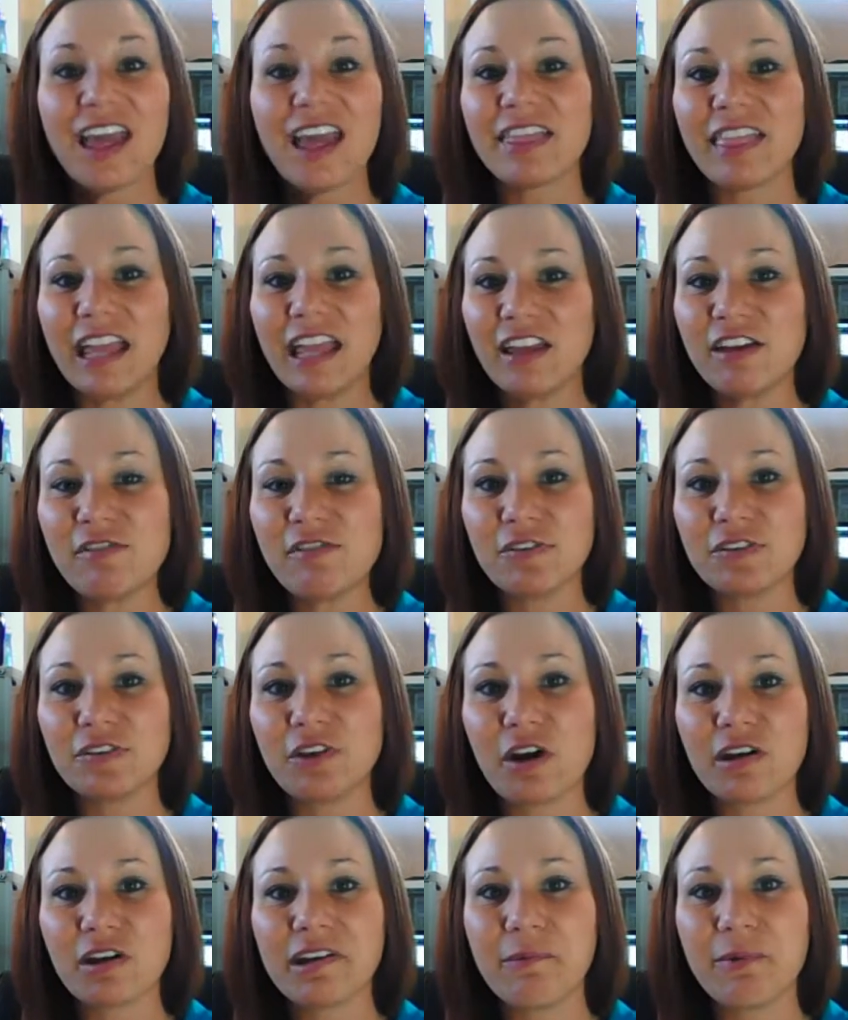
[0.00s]
Thank you for
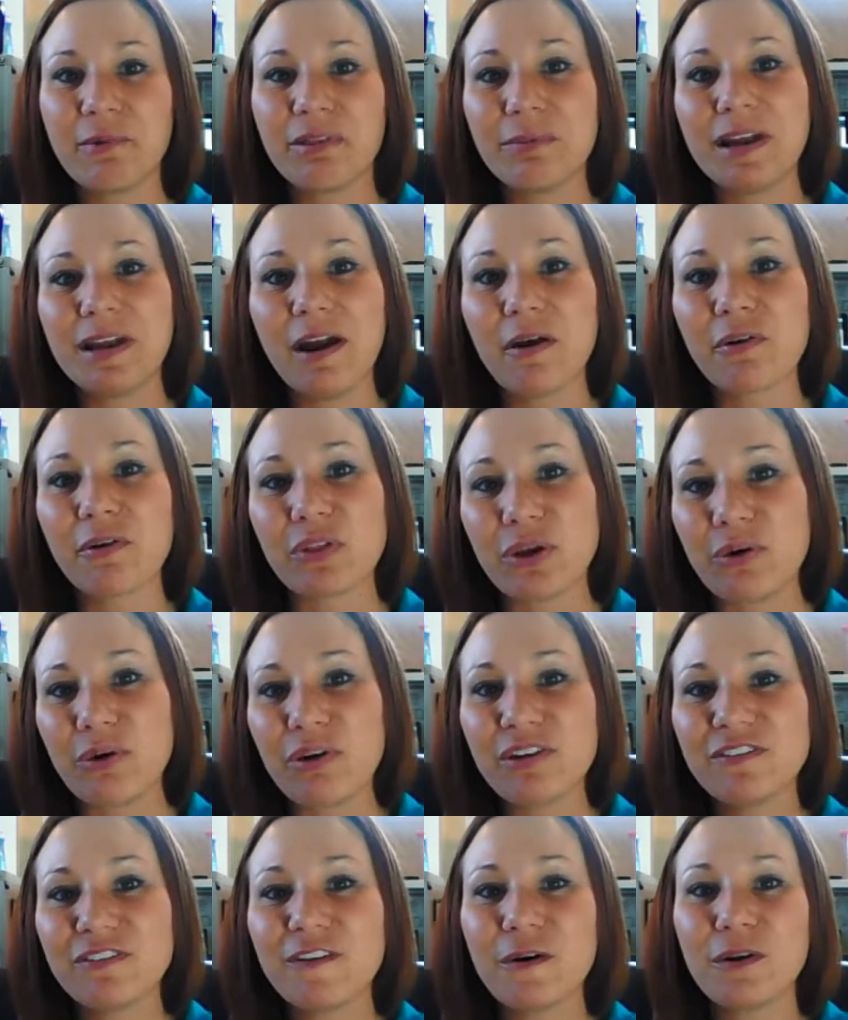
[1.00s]
talking with me earlier on
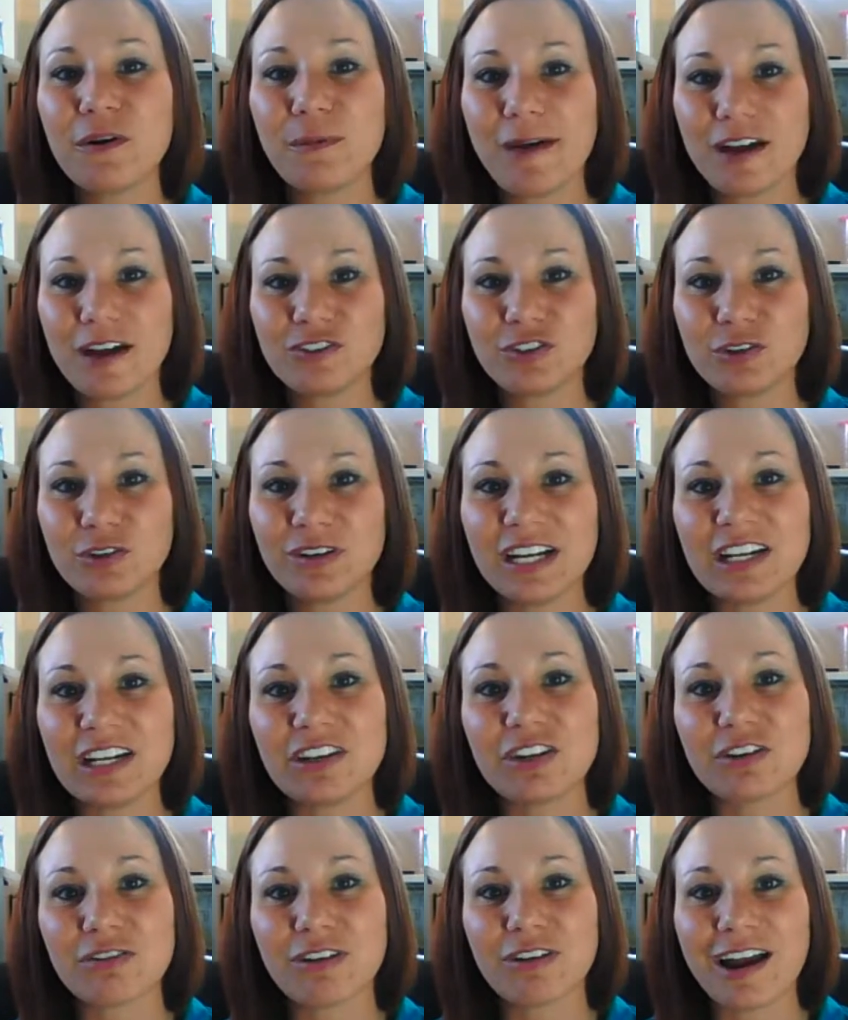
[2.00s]
the phone about your
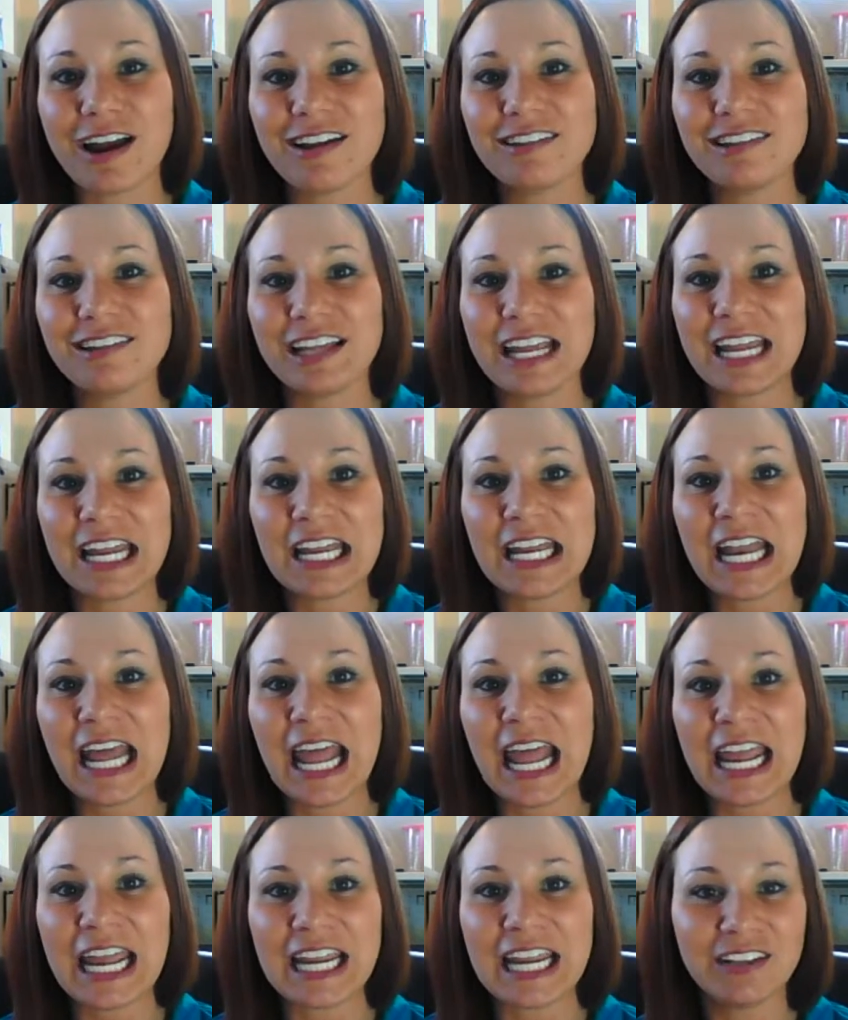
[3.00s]
interest in
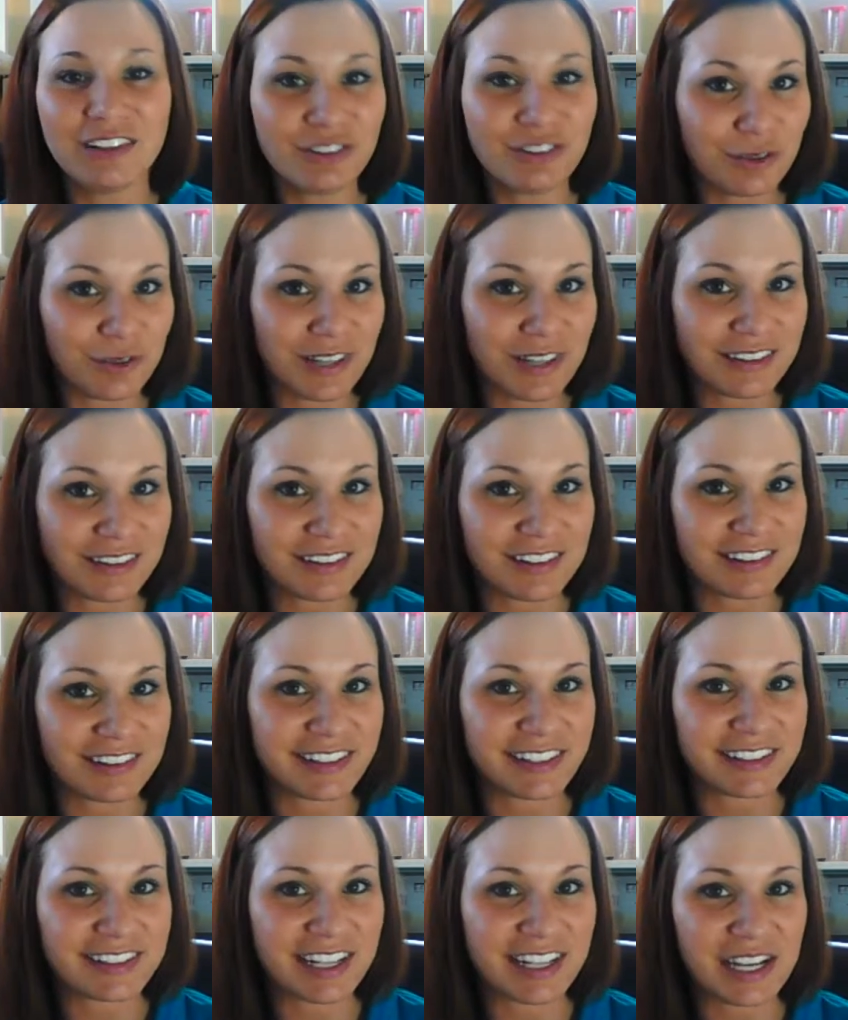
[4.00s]
a
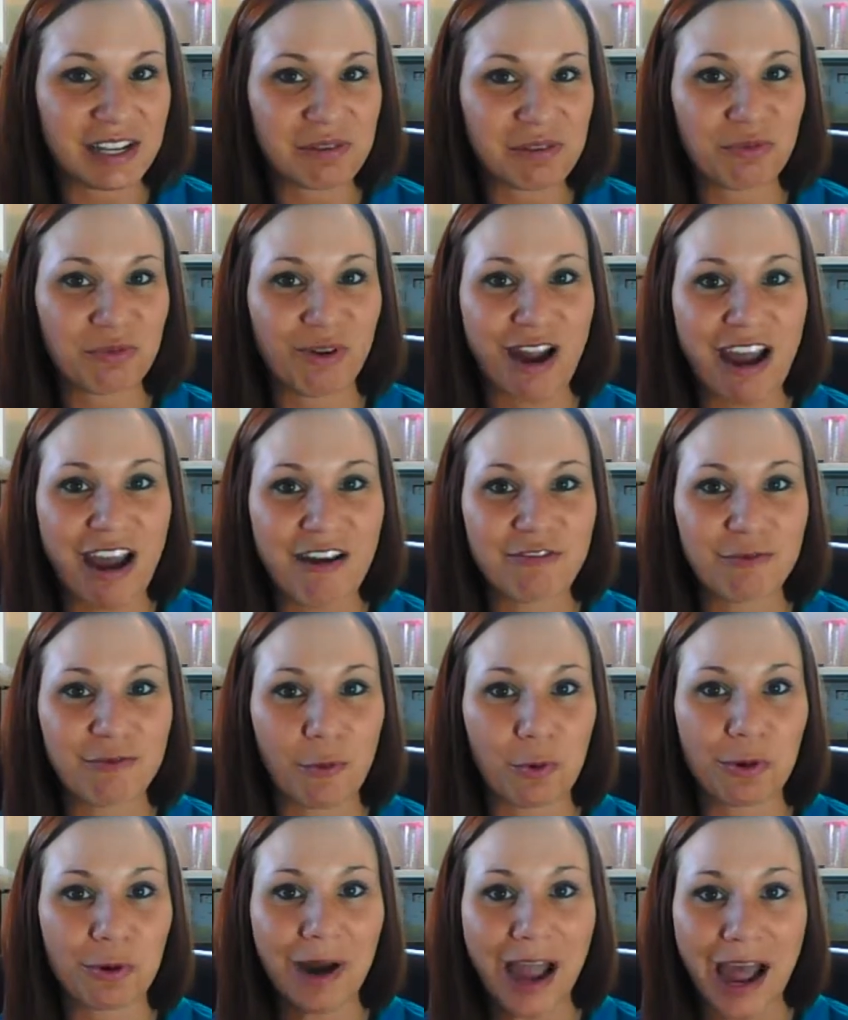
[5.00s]
2016
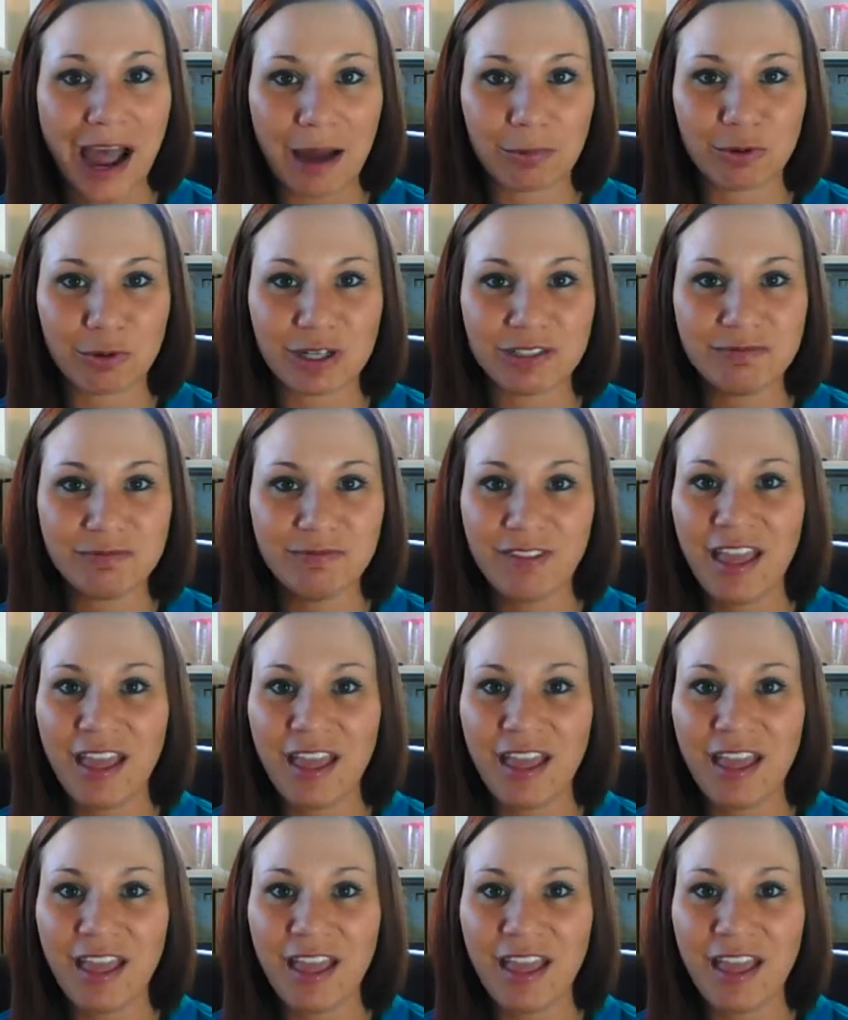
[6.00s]
RAV4 hybrid.